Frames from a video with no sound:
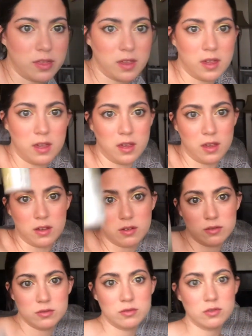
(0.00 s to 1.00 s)
the
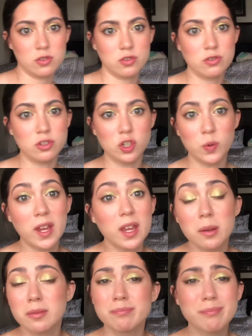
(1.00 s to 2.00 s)

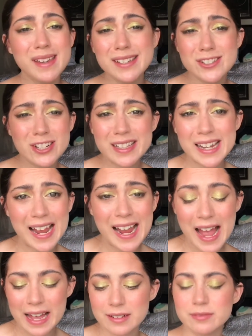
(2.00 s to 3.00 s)
dewy mixture that I got.